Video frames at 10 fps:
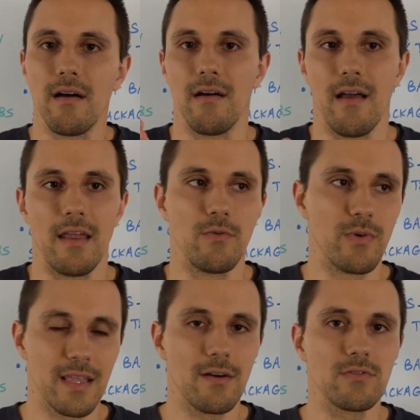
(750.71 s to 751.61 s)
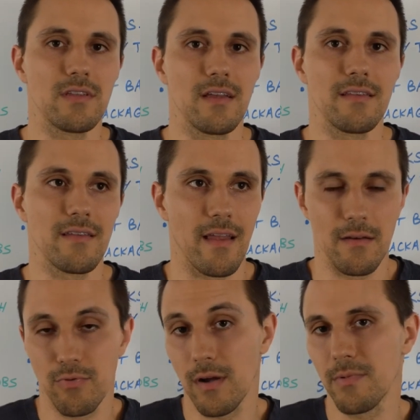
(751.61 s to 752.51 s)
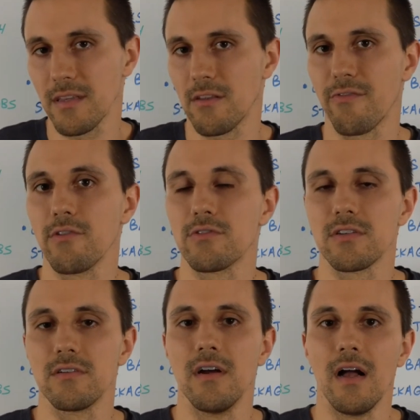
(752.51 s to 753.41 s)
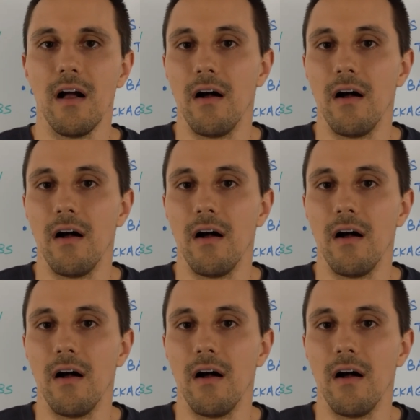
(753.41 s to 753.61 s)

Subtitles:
and without it and probably in the future